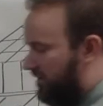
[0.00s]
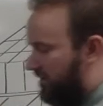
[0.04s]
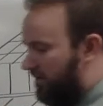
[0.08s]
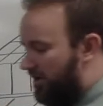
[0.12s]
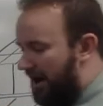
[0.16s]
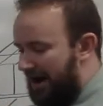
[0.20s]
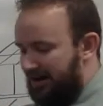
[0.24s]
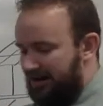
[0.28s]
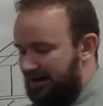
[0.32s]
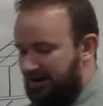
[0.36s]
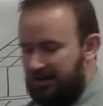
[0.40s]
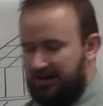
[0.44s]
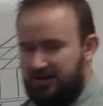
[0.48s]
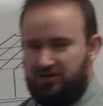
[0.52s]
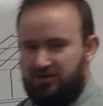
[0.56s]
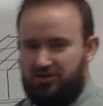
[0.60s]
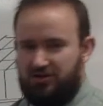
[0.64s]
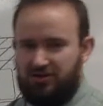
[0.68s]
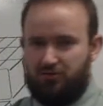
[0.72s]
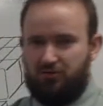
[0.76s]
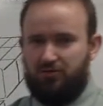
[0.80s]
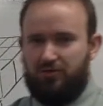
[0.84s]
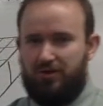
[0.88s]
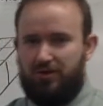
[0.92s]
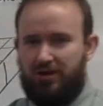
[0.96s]
I can
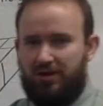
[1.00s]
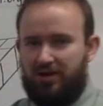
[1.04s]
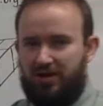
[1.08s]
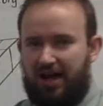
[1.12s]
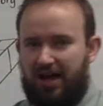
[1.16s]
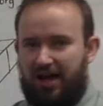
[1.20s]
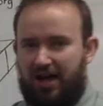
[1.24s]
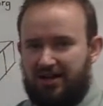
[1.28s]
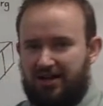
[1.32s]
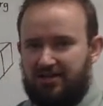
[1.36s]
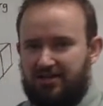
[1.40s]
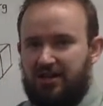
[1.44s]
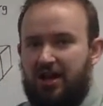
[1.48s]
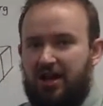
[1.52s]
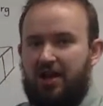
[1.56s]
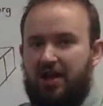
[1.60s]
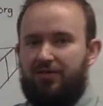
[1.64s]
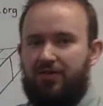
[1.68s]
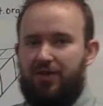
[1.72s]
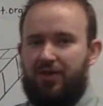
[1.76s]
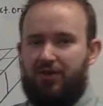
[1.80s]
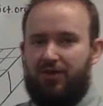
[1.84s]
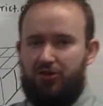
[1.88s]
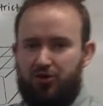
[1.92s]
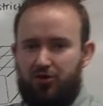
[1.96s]
just realize
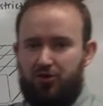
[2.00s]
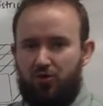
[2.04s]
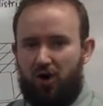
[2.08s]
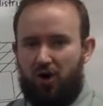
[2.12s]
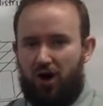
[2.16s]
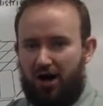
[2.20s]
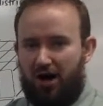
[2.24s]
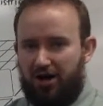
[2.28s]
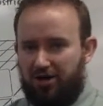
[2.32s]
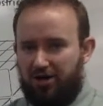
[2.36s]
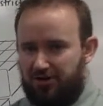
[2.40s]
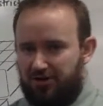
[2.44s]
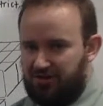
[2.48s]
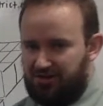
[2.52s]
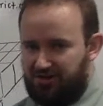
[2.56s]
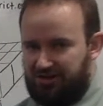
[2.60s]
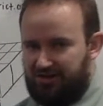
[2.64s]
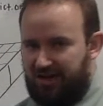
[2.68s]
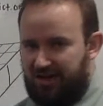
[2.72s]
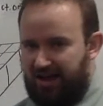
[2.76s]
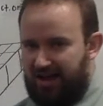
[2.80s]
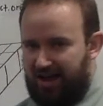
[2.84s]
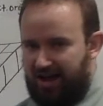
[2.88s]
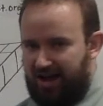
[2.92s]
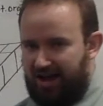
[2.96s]
that you
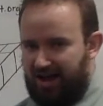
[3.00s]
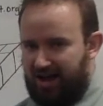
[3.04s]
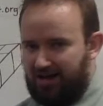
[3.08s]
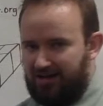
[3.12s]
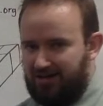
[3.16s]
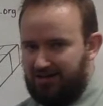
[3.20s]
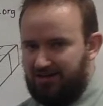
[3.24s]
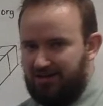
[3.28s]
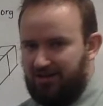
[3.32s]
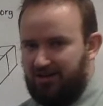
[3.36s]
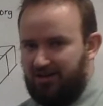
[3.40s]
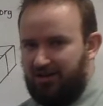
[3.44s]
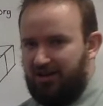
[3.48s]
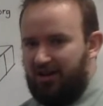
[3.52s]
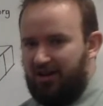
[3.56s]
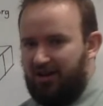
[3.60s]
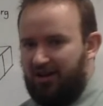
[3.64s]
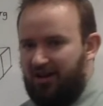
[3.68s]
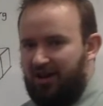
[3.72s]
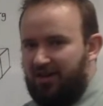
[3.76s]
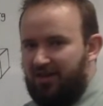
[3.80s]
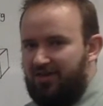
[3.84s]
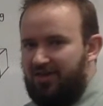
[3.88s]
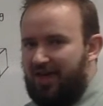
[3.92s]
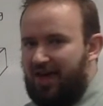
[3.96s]
understand
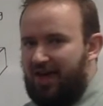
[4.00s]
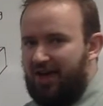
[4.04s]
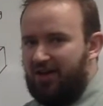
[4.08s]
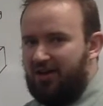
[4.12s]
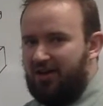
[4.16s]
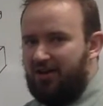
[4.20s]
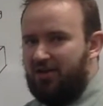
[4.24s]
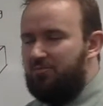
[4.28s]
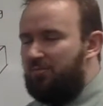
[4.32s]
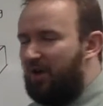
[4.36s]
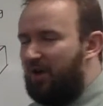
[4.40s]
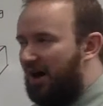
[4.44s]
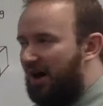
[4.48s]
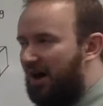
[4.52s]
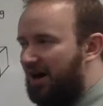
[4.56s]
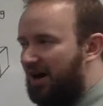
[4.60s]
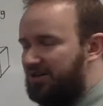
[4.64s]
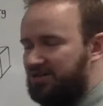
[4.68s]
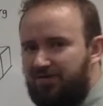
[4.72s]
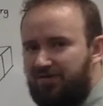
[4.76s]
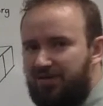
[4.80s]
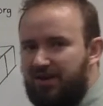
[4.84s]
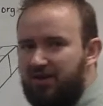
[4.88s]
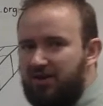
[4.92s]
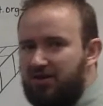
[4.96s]
that
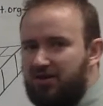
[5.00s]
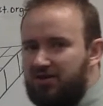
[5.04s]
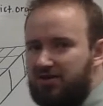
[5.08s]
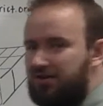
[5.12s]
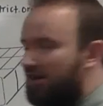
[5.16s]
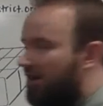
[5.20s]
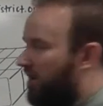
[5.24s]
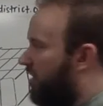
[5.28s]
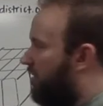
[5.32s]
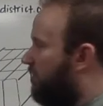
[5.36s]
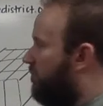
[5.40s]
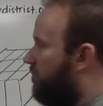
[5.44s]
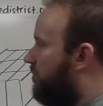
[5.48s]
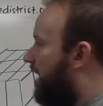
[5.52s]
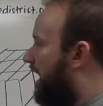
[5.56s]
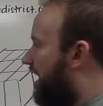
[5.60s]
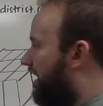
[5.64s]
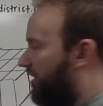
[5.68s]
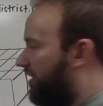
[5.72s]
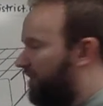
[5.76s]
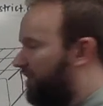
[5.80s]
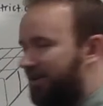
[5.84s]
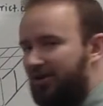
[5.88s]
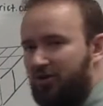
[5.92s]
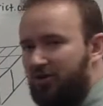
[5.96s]
composite figures,
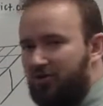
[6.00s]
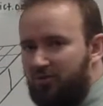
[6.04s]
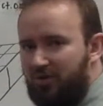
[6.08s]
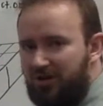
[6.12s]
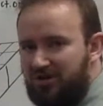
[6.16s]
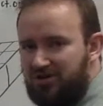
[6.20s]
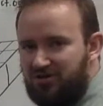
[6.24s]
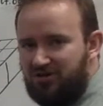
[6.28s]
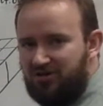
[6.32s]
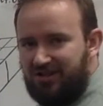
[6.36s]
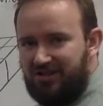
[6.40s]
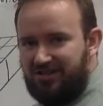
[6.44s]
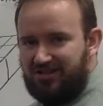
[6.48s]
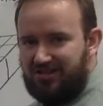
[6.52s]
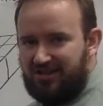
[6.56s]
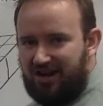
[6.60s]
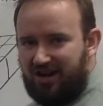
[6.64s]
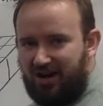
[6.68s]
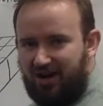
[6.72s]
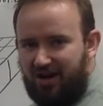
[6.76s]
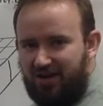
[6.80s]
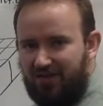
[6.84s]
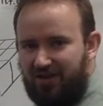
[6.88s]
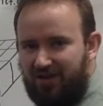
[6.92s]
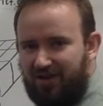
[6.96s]
while originally
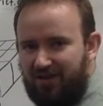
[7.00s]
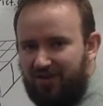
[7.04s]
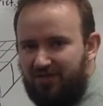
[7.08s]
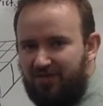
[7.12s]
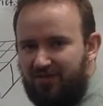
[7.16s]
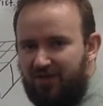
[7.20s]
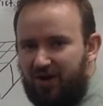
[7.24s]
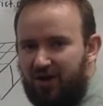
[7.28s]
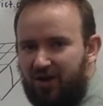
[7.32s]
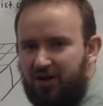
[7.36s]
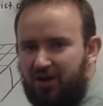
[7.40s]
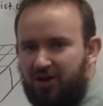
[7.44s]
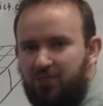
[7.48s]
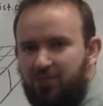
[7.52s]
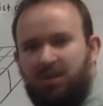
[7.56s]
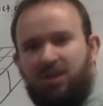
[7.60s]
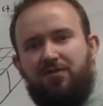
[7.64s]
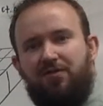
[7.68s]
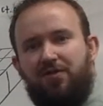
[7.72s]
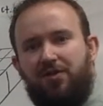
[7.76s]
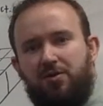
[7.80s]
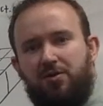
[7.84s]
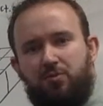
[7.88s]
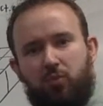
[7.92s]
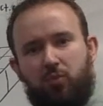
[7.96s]
scary to find the volume,
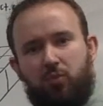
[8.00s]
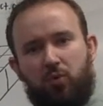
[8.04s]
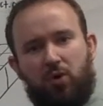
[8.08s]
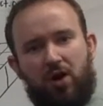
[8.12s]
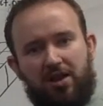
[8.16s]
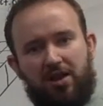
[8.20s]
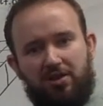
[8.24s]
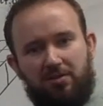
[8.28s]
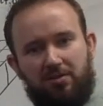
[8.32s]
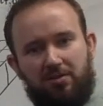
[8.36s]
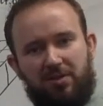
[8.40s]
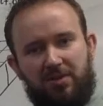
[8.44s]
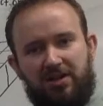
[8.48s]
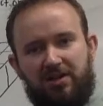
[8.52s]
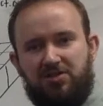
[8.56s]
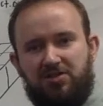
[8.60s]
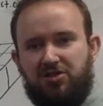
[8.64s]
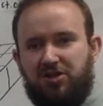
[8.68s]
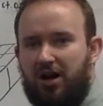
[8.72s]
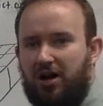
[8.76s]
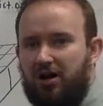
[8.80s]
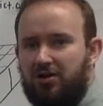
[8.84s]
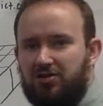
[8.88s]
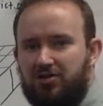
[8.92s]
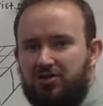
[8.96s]
if you break them into
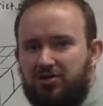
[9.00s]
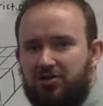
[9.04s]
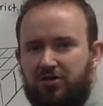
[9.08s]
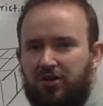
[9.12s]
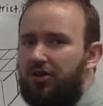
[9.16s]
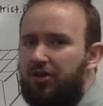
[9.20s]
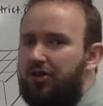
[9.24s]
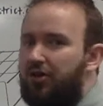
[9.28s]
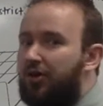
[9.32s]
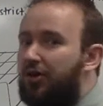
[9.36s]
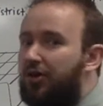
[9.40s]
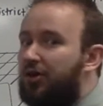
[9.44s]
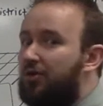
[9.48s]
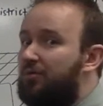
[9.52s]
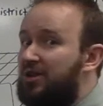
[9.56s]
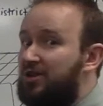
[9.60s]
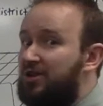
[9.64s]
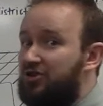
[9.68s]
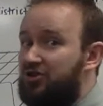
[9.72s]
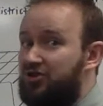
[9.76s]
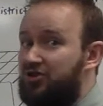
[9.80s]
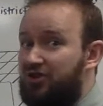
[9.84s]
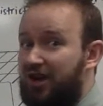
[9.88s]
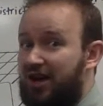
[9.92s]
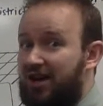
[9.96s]
chunks, you're going to be
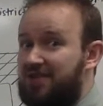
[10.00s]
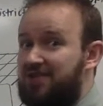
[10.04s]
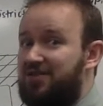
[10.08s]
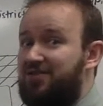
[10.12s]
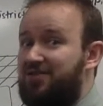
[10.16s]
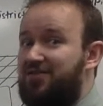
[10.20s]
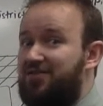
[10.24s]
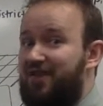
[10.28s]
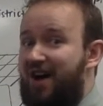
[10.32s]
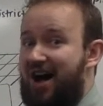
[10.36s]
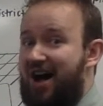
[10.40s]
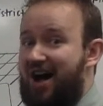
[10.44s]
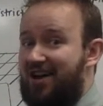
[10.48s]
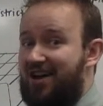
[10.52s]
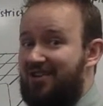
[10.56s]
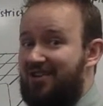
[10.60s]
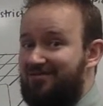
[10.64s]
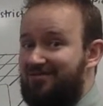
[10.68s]
just fine.